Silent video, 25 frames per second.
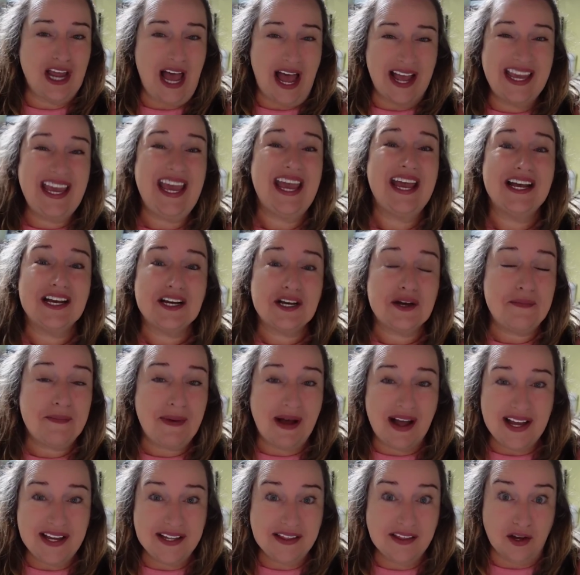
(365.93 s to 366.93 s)
I can't
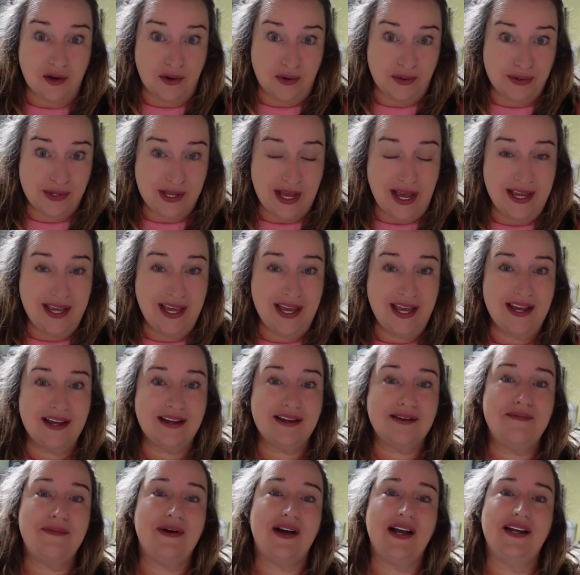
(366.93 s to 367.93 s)
combine those. I
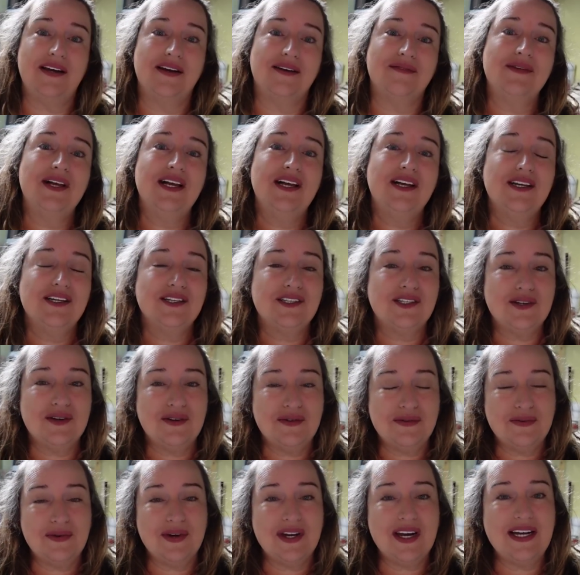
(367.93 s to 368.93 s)
can't combine them.
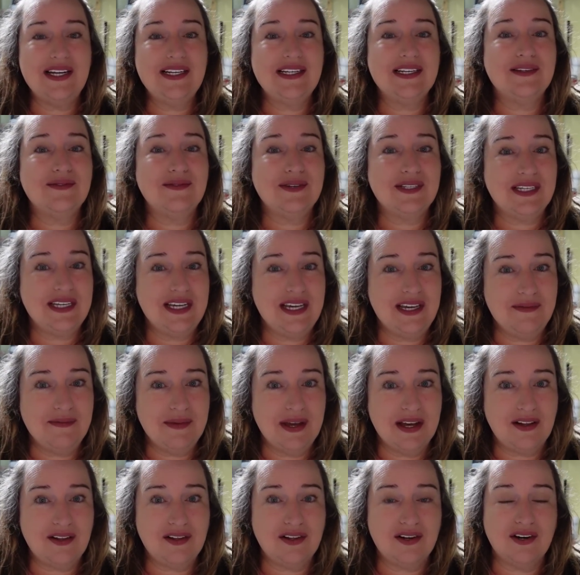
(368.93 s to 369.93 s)
So what I did was
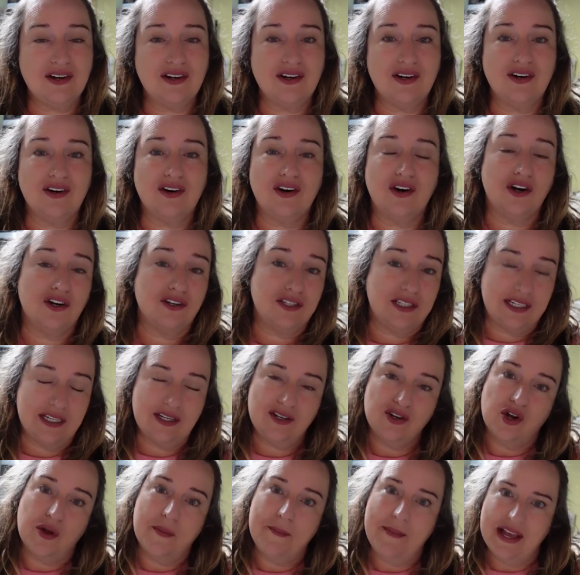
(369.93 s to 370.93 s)
email her or
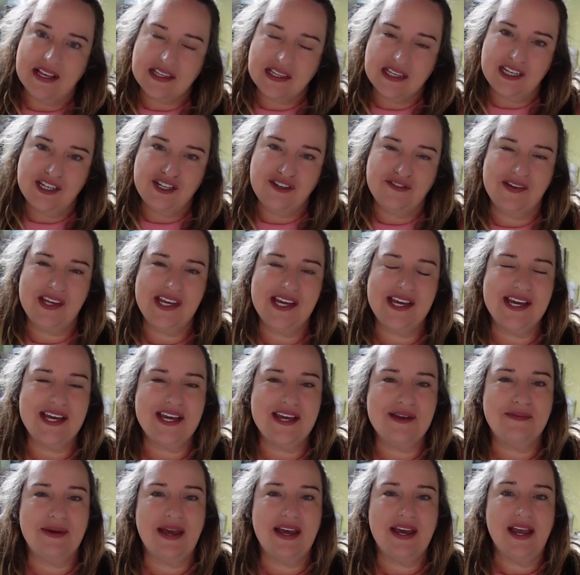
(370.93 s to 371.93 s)
send her a message via
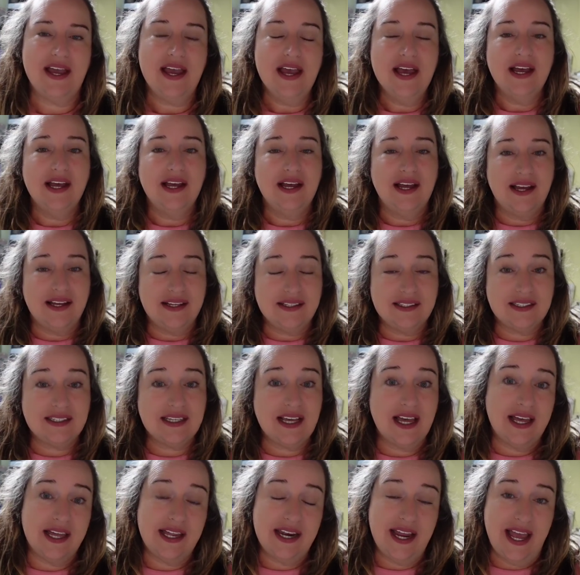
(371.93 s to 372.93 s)
eBay and
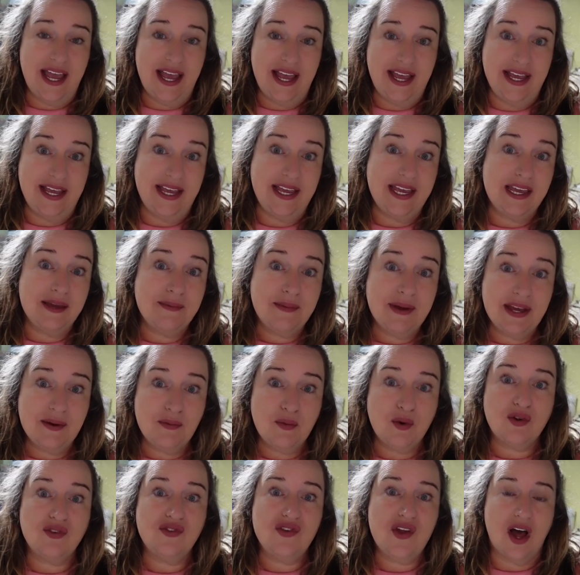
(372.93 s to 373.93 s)
said, hey,
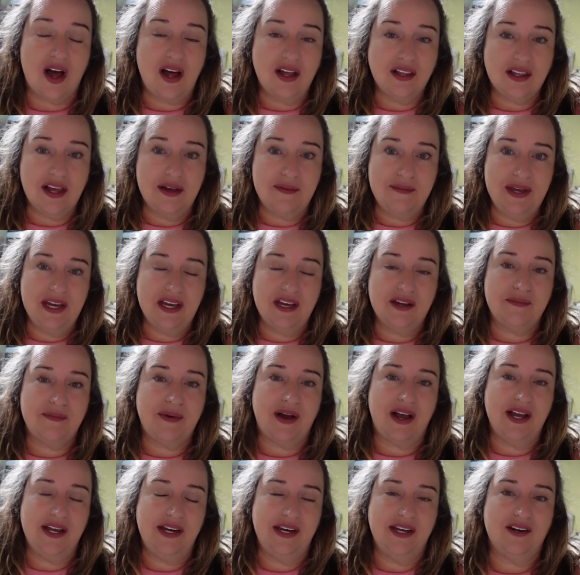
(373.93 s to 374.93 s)
eBay will not let me
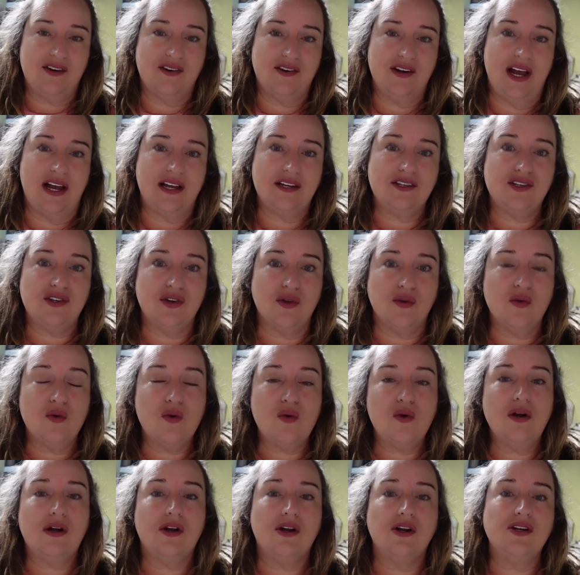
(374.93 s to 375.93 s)
combine international
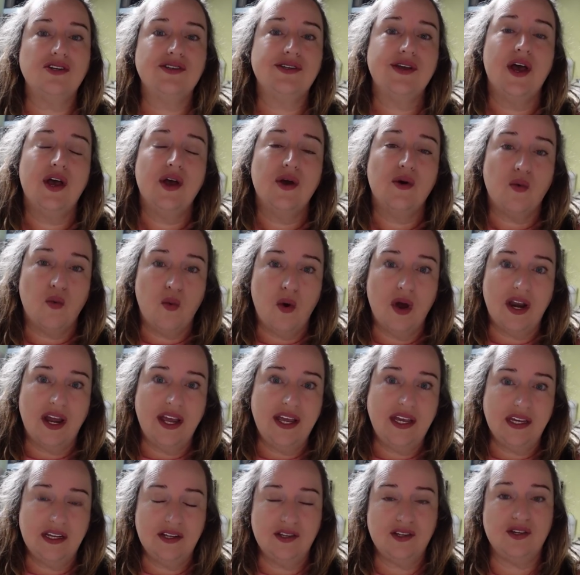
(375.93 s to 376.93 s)
orders. What
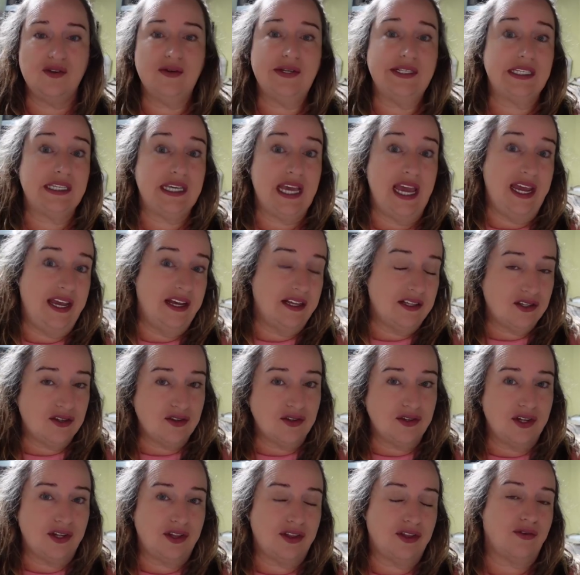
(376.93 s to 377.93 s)
I can do is
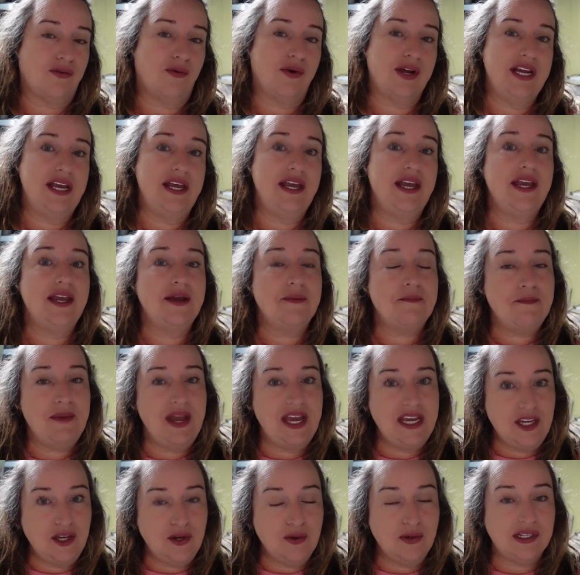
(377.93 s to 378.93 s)
cancel the three,
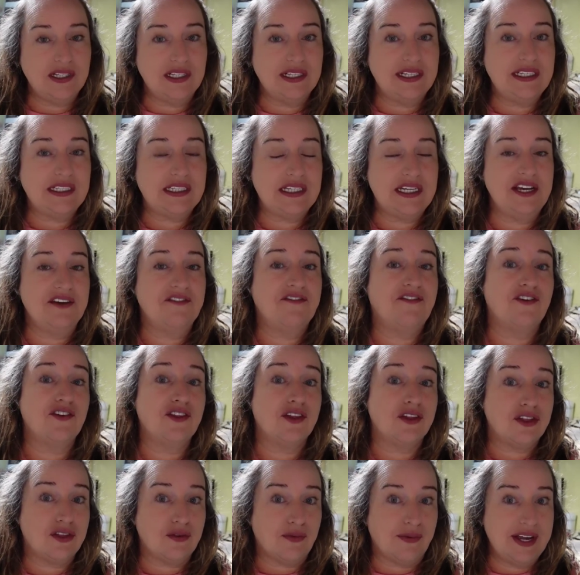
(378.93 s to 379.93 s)
make you a listing for
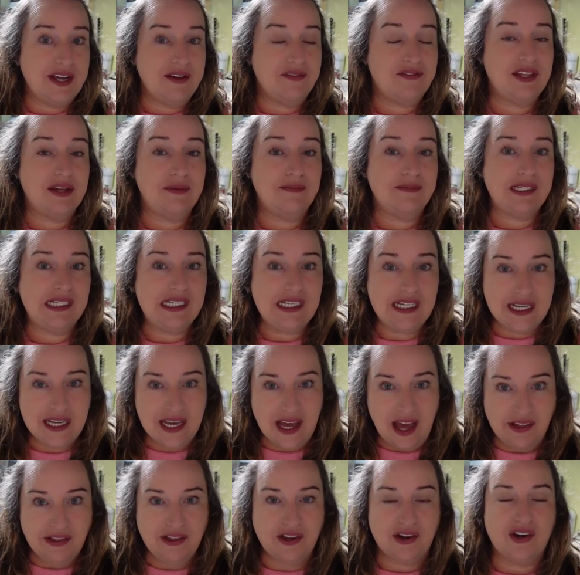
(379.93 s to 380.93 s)
the three of them
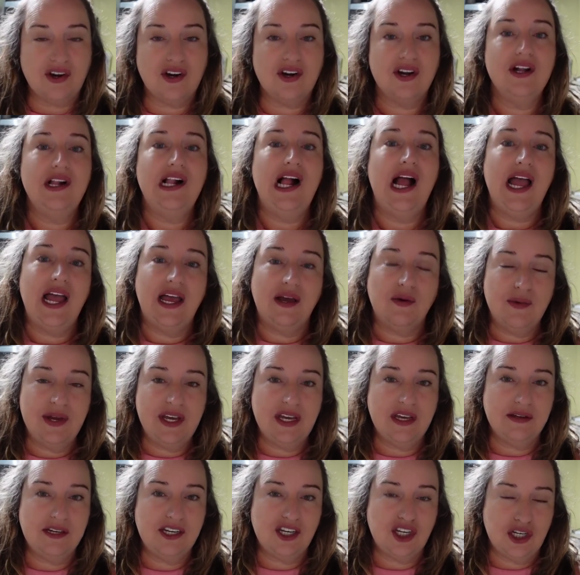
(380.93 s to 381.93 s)
together, and
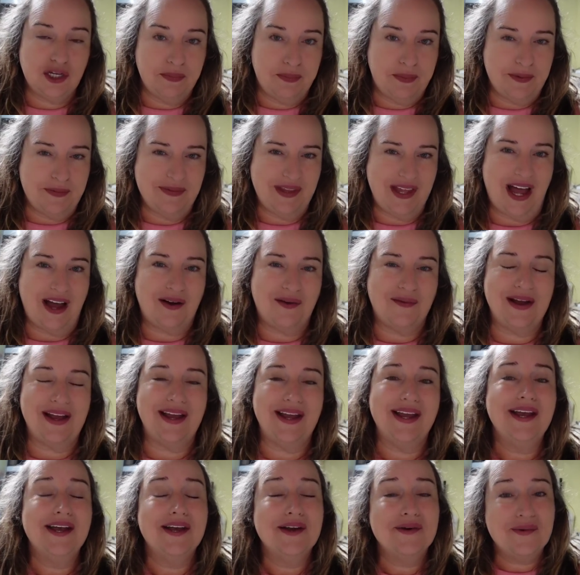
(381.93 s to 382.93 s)
we can ship them that
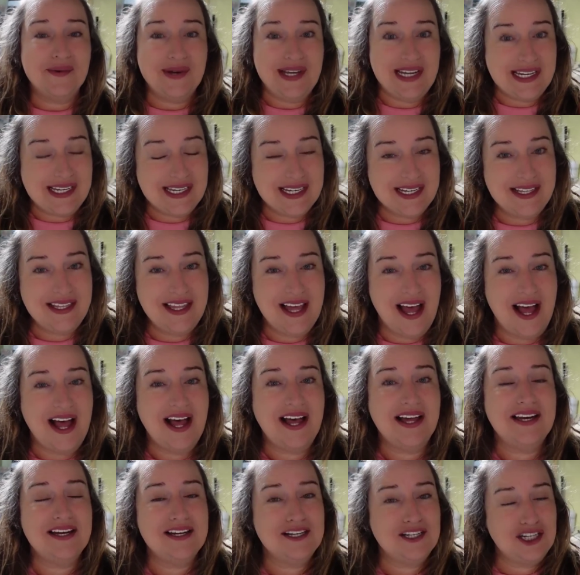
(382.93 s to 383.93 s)
way. We did
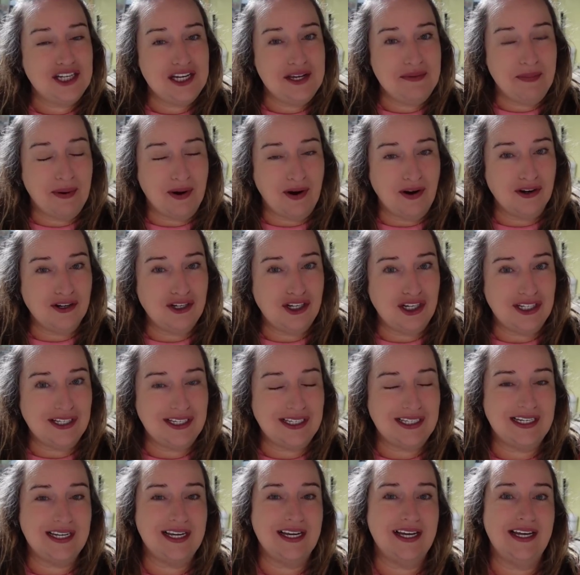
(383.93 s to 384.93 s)
that. She
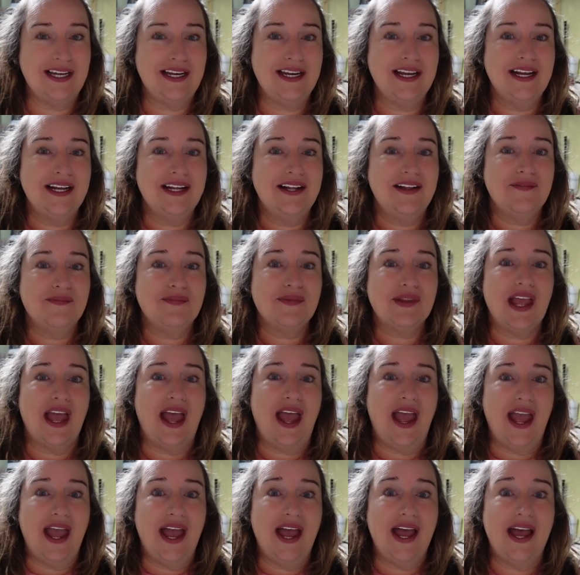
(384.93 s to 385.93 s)
purchased it
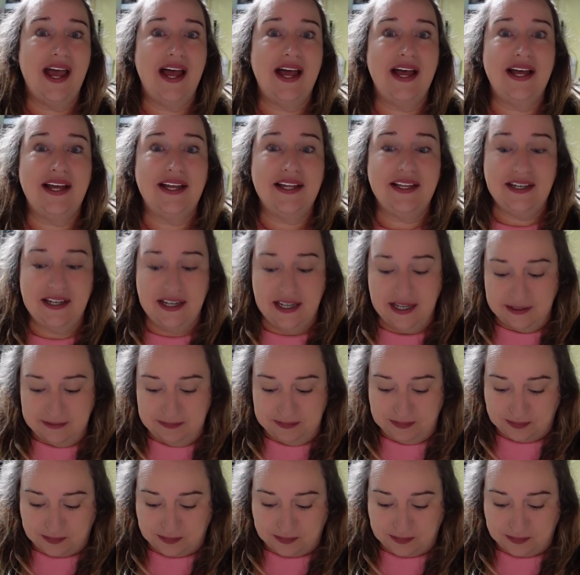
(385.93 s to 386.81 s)
and